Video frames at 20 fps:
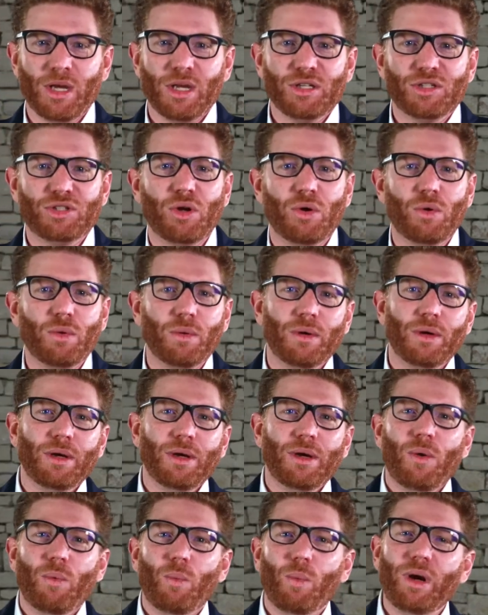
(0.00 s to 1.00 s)
So
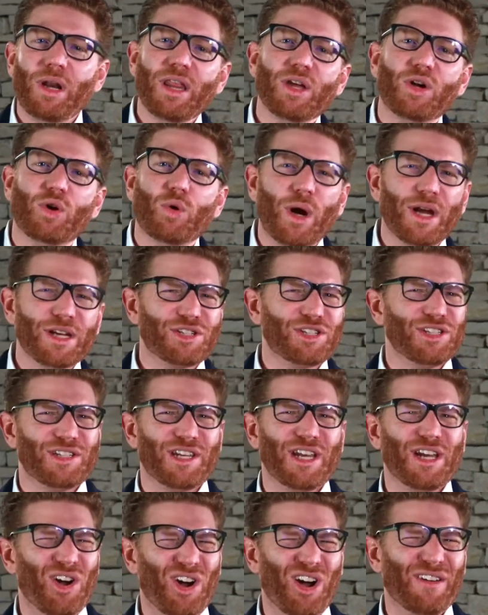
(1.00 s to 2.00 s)
one of the questions
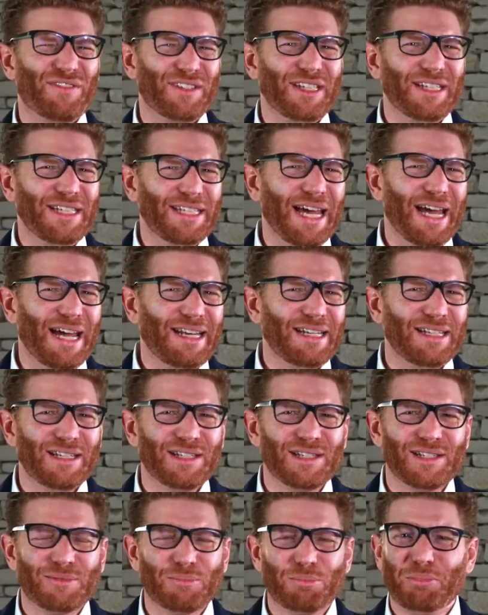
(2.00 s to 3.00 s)
I often get
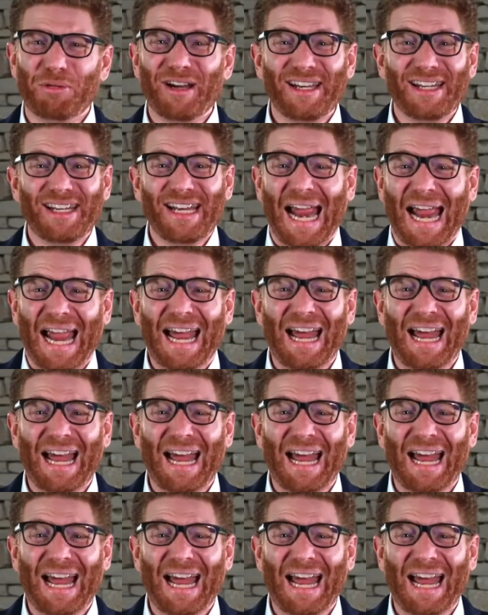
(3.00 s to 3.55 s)
is, Brandon,